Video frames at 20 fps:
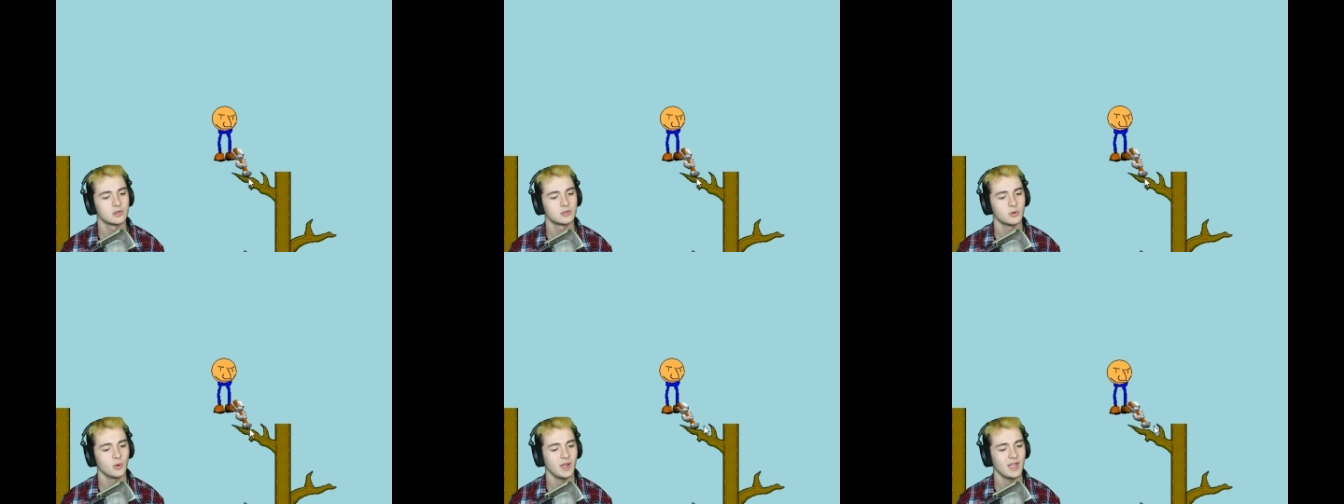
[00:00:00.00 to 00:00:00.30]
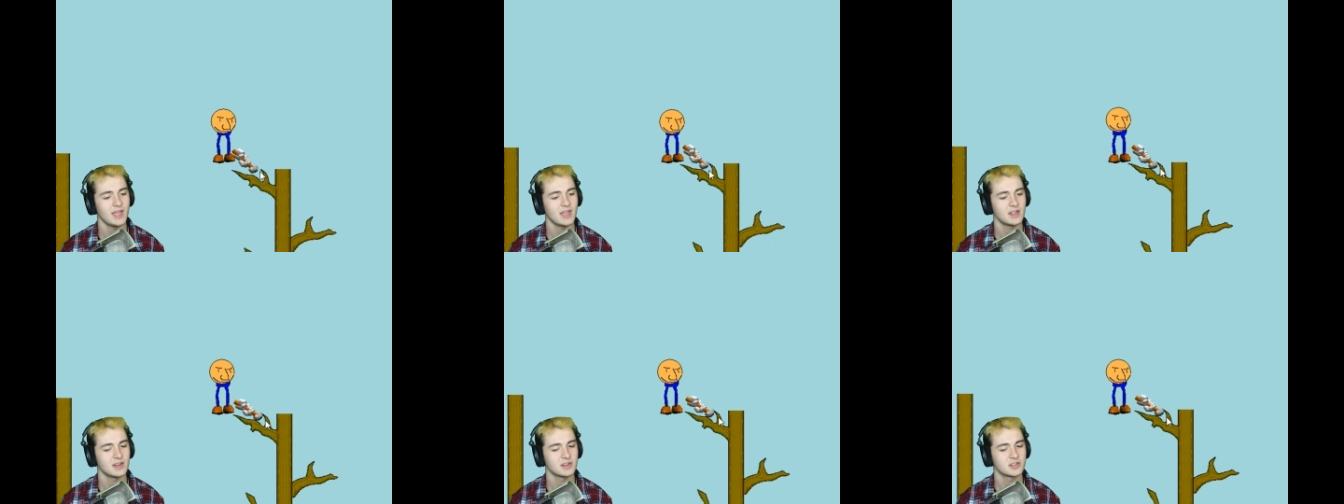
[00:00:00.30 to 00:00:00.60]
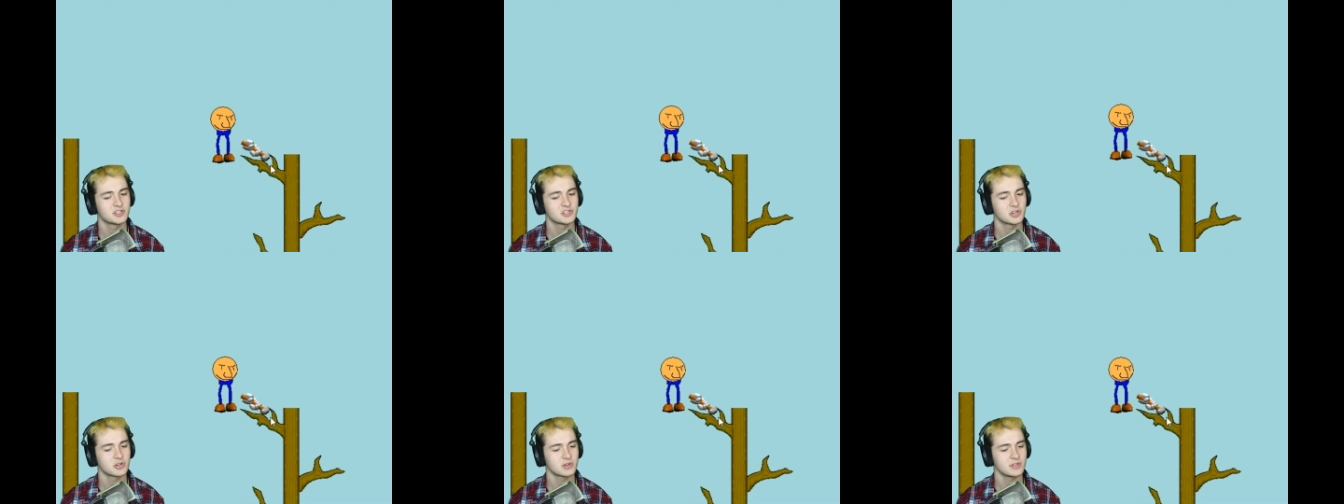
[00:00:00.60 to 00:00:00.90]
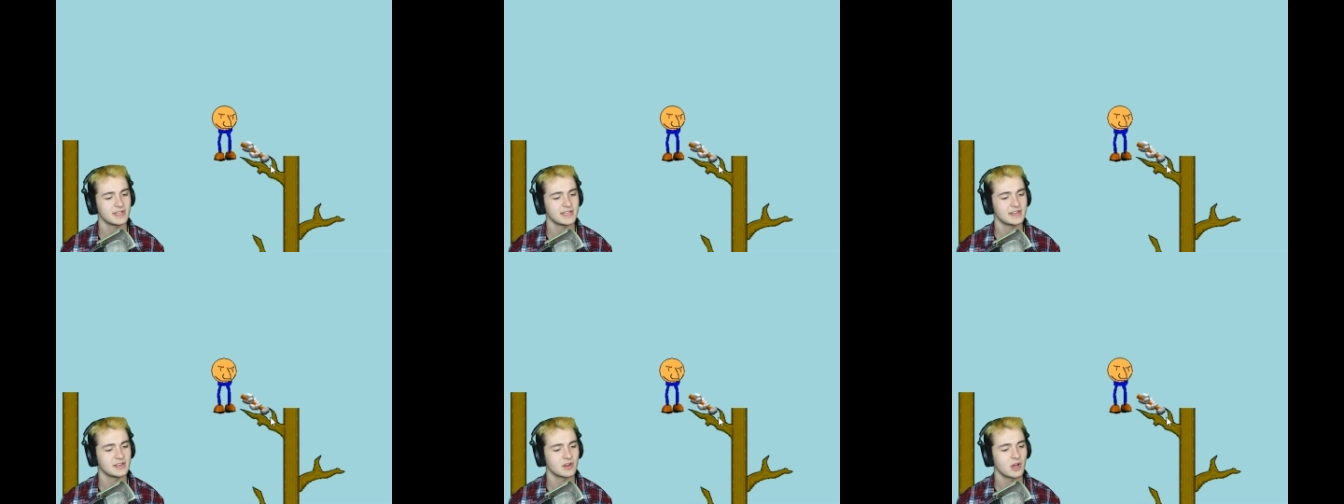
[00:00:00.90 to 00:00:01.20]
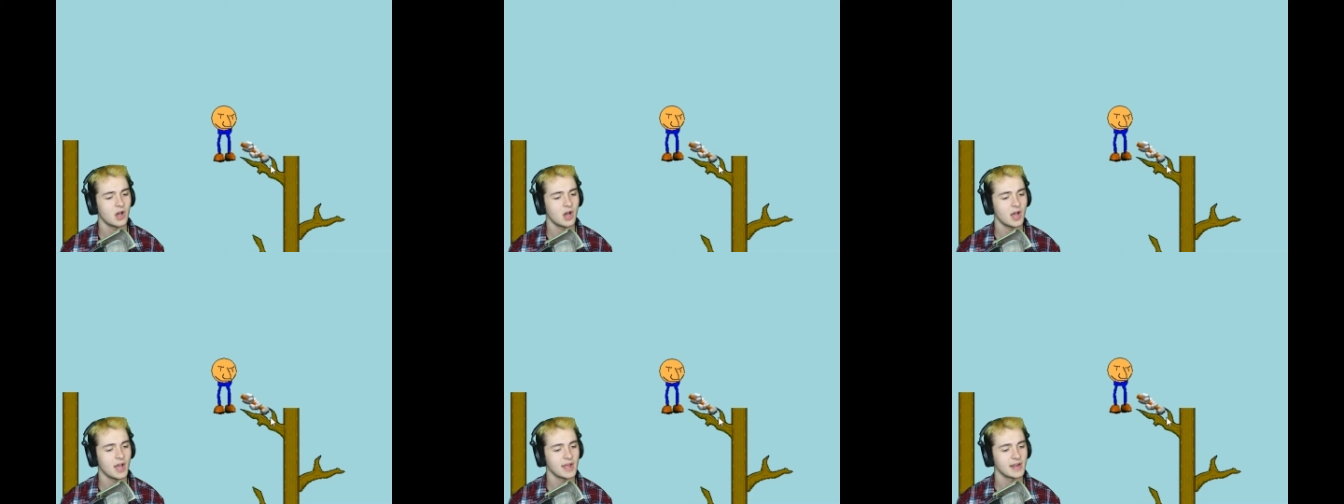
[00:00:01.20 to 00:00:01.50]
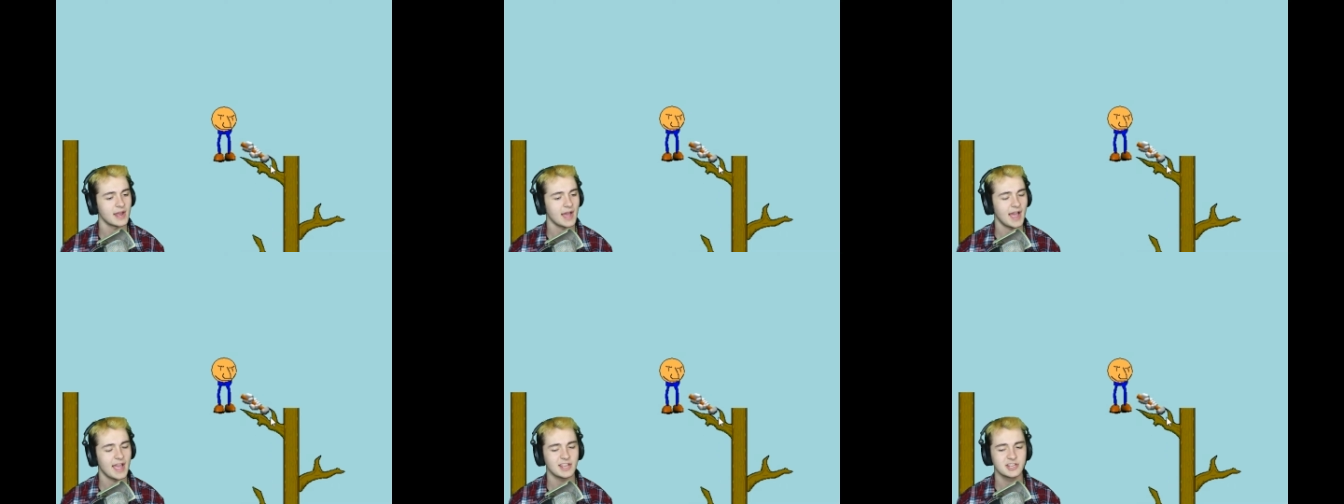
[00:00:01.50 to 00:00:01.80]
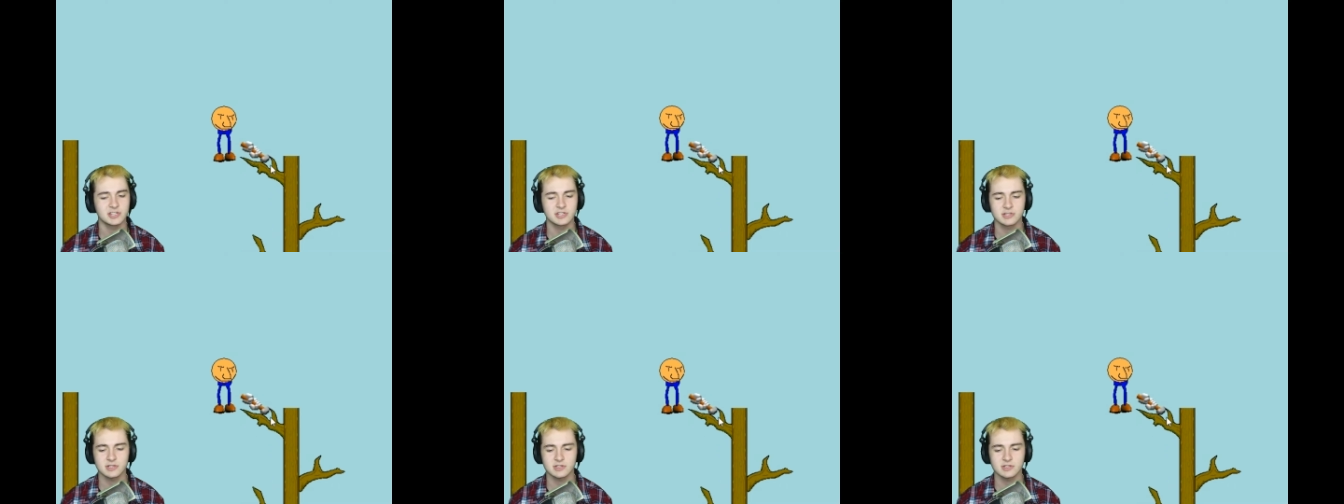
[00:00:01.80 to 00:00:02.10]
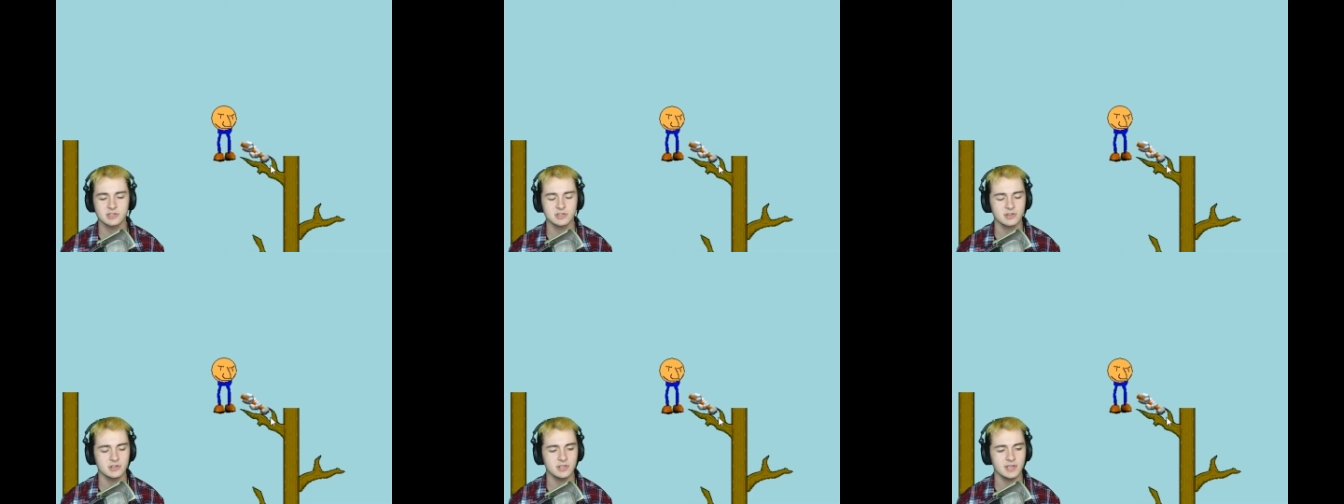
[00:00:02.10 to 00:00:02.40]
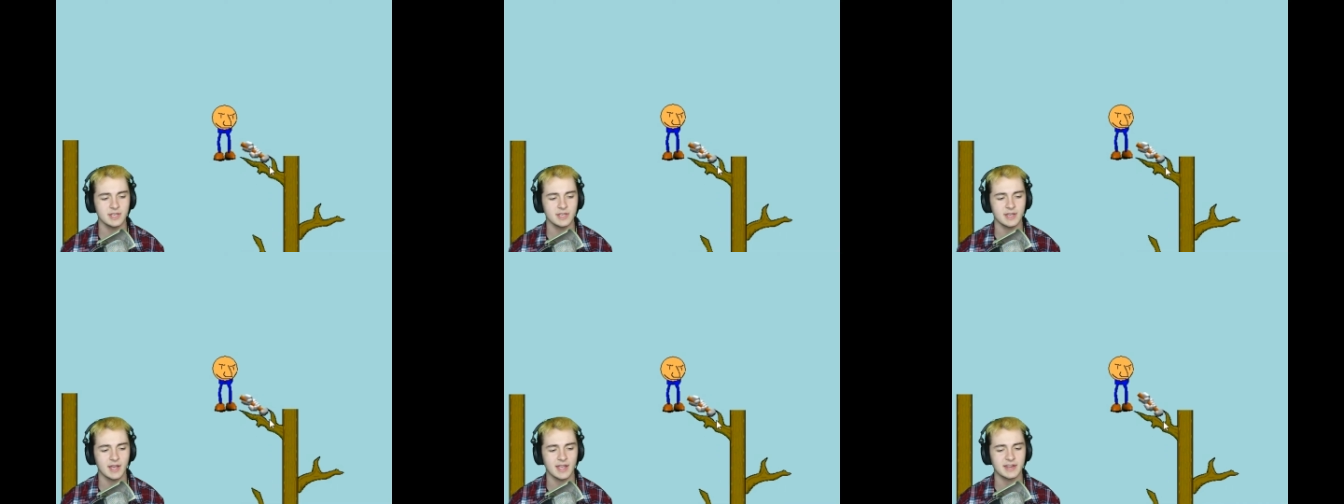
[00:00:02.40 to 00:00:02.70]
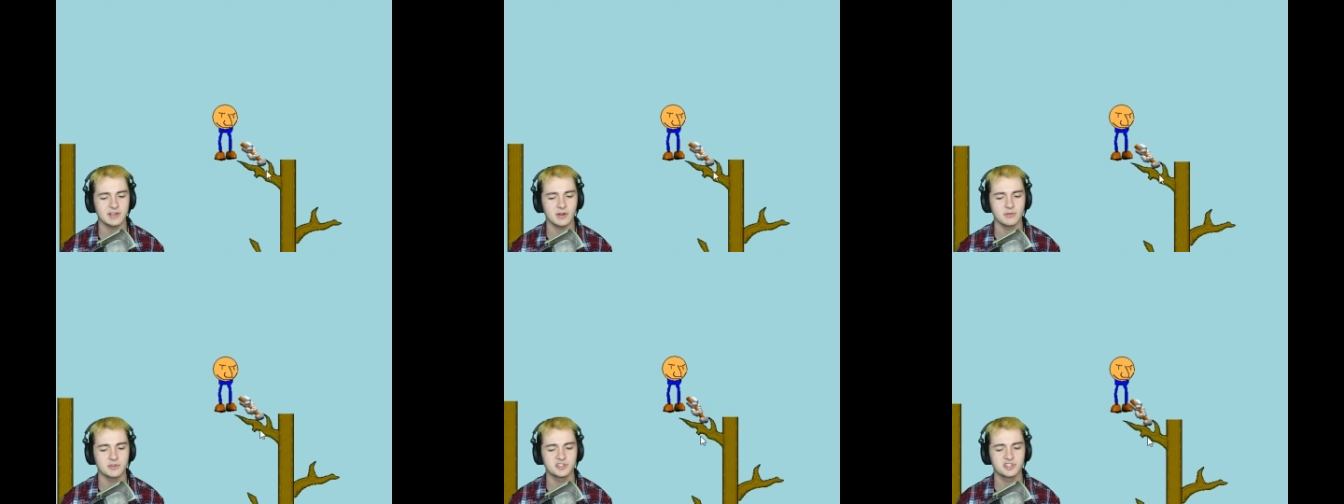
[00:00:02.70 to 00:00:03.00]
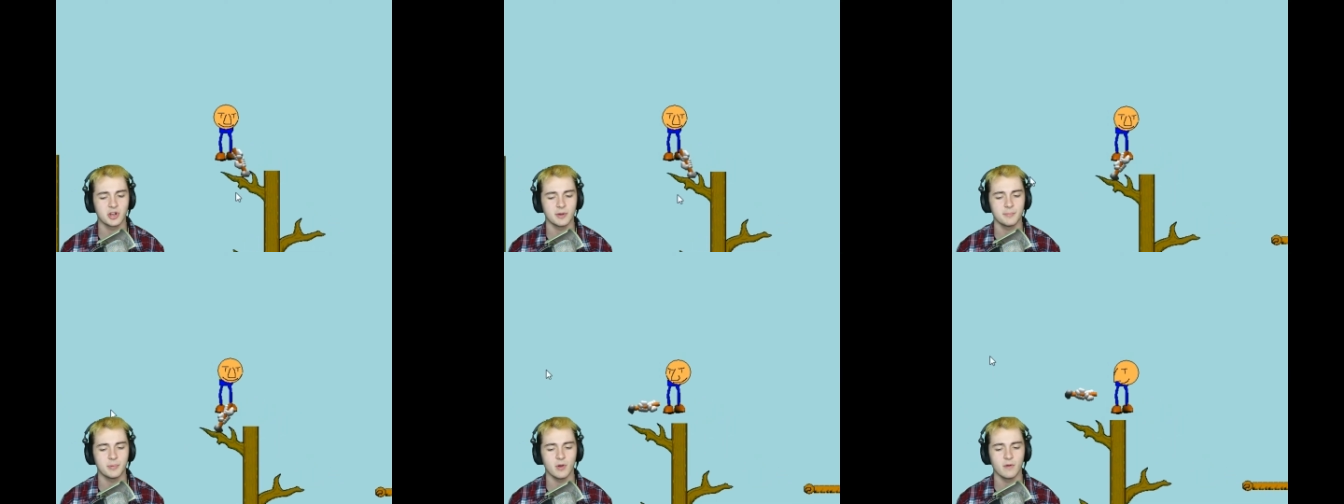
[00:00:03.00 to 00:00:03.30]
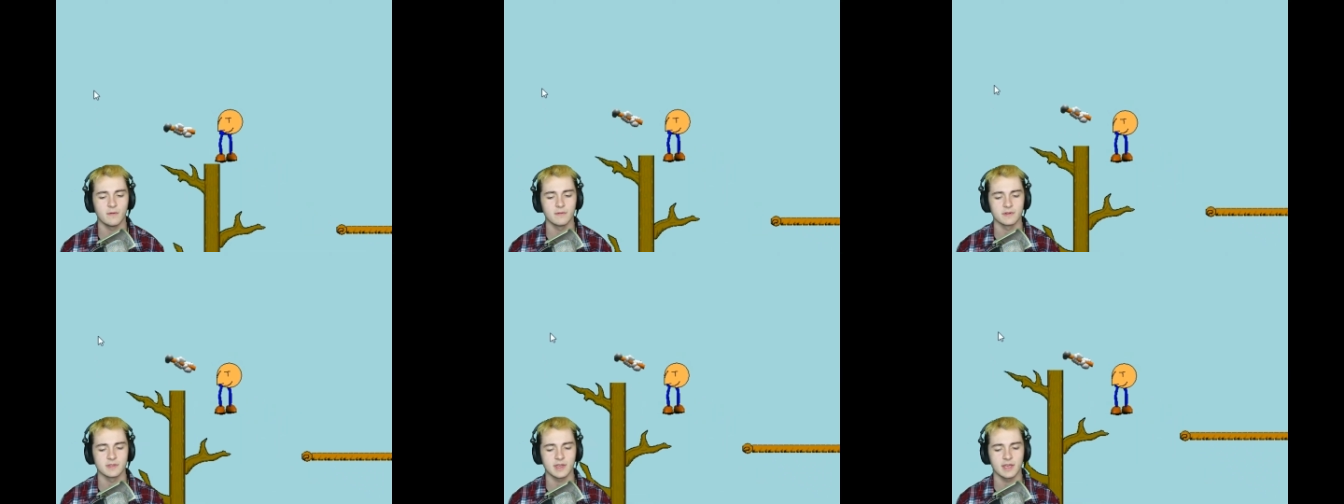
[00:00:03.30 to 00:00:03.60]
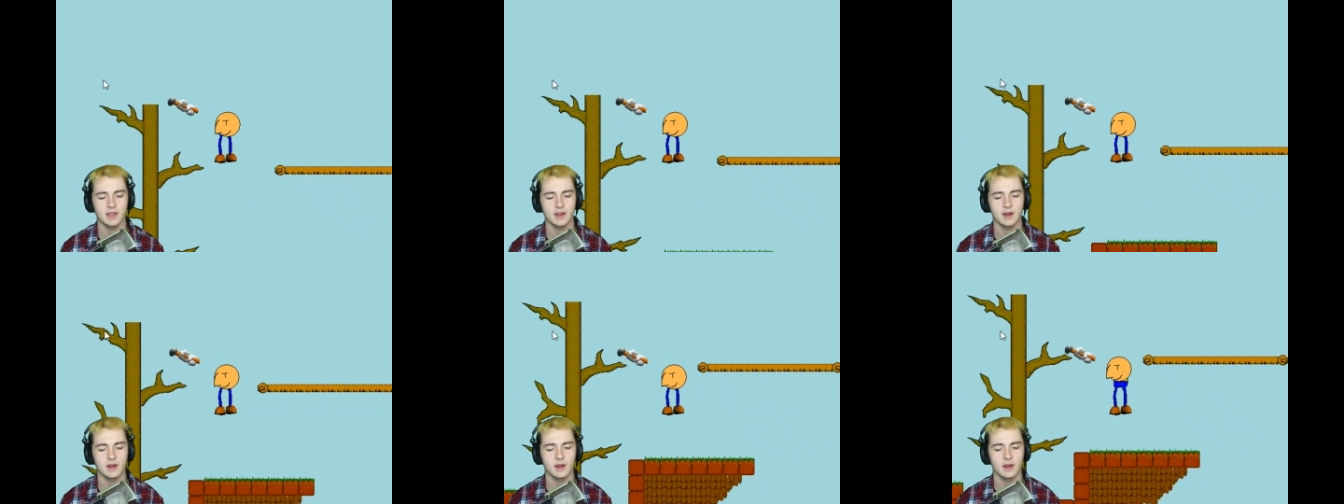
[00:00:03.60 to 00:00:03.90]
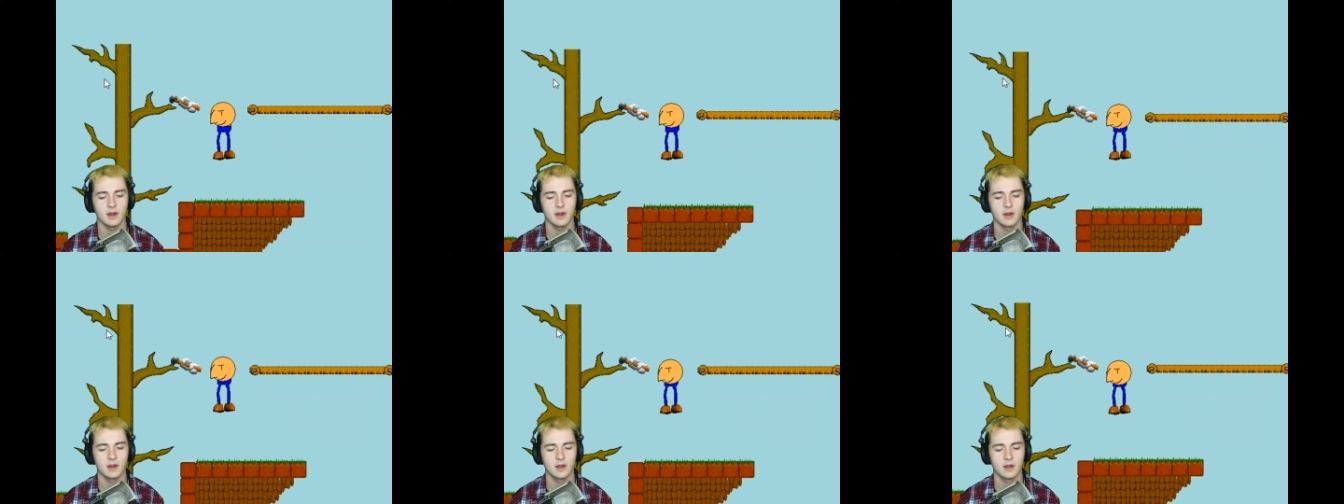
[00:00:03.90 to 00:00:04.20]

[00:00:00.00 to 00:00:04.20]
Do I? Surely not. I surely I don't jump over there.